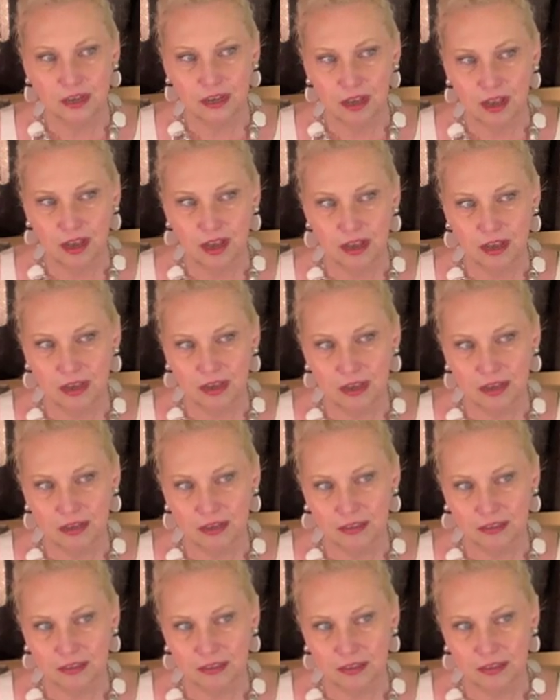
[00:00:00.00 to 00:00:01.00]

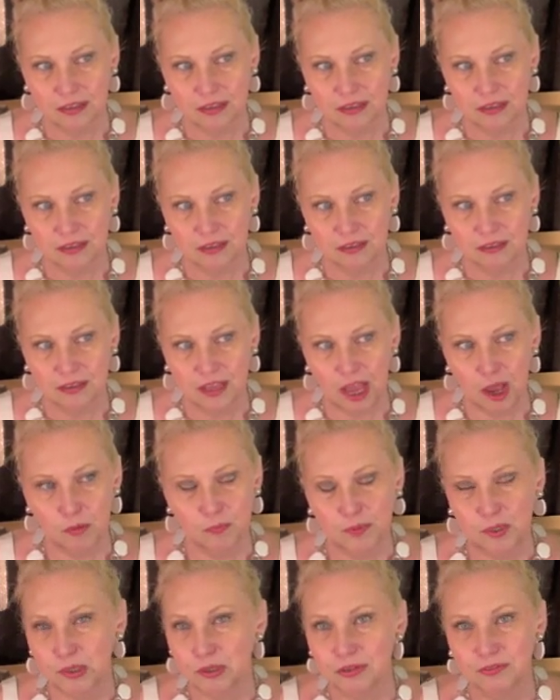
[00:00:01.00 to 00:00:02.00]
how
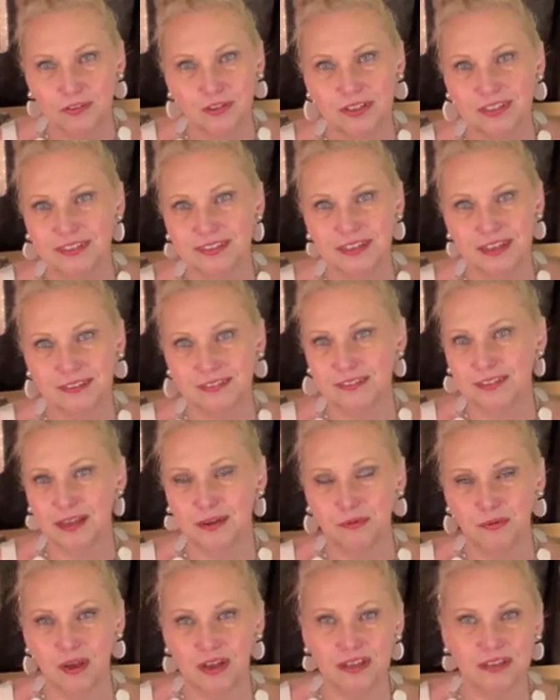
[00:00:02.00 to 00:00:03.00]
beautiful the sunset
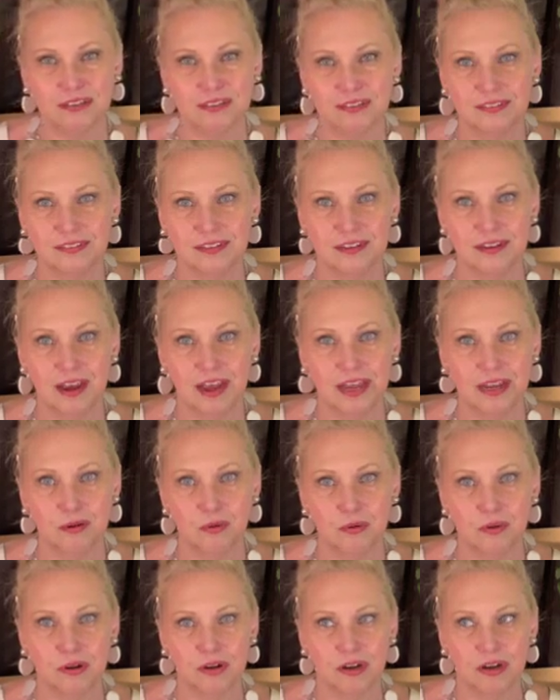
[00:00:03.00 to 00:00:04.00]
was tonight,
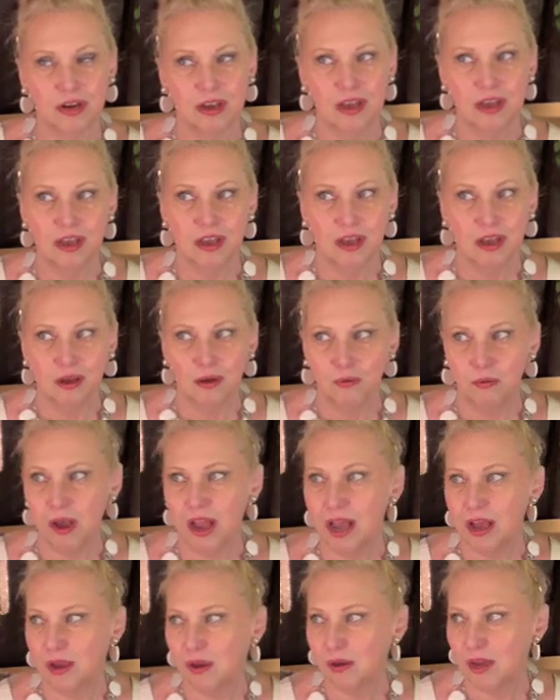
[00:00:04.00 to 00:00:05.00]
or
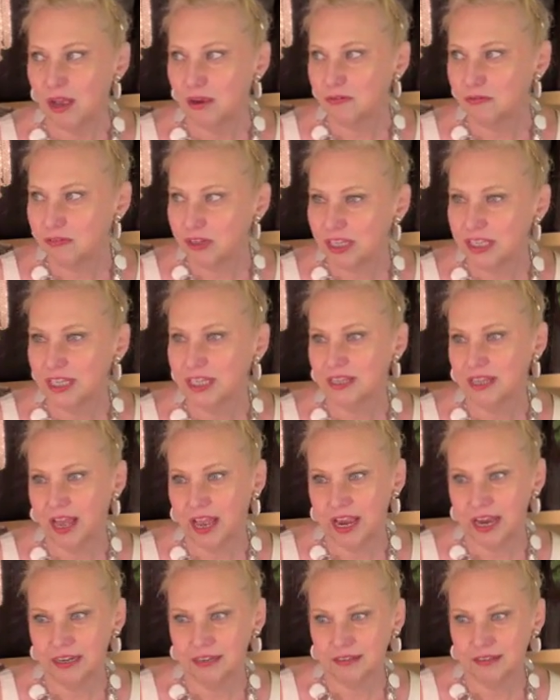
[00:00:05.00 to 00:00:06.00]
wow, I really
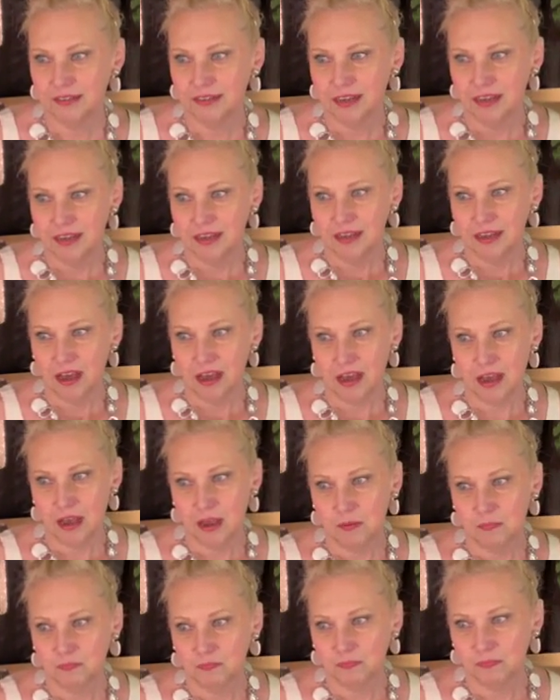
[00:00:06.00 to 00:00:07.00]
liked
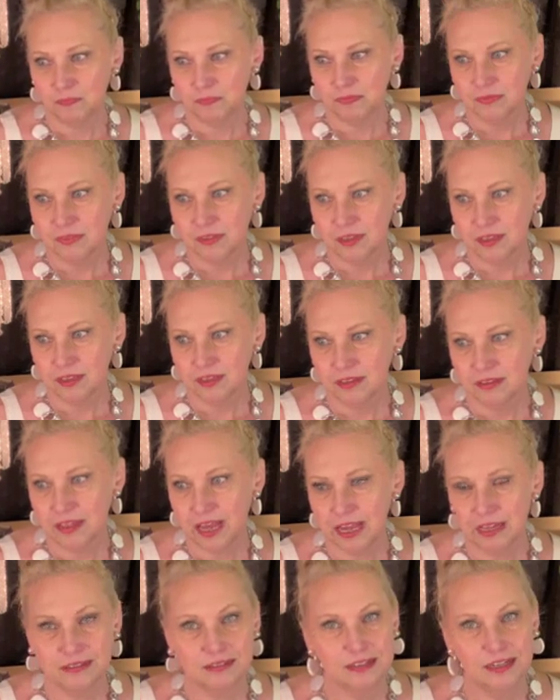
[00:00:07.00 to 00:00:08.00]

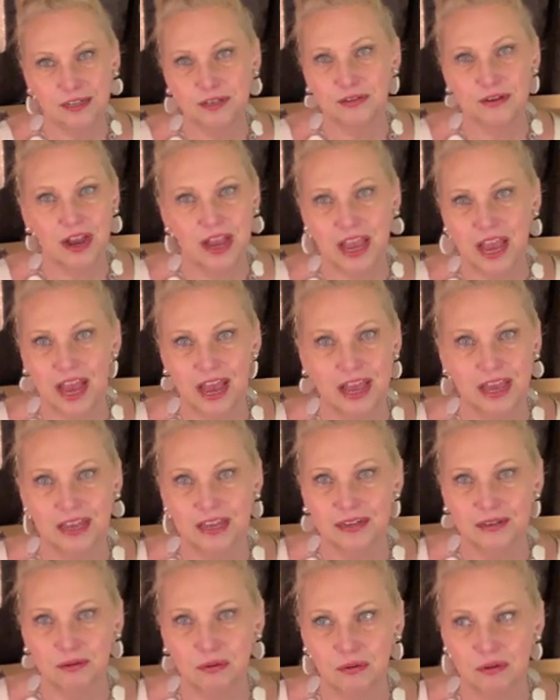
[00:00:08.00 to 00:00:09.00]
that dinner I
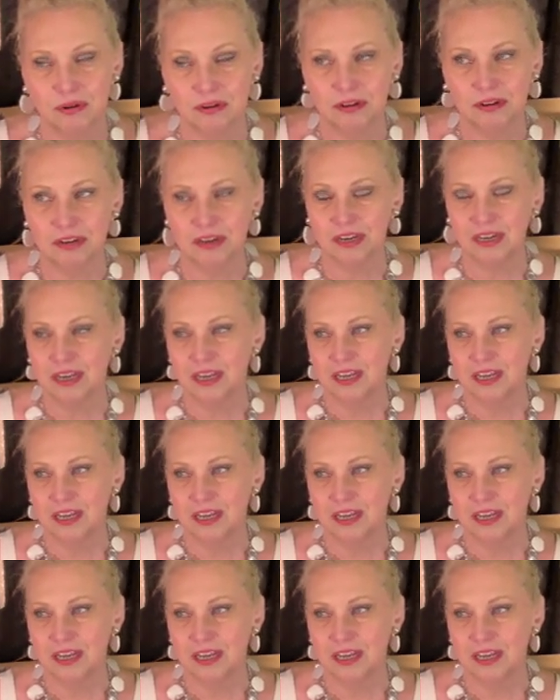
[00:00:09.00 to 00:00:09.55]
had, or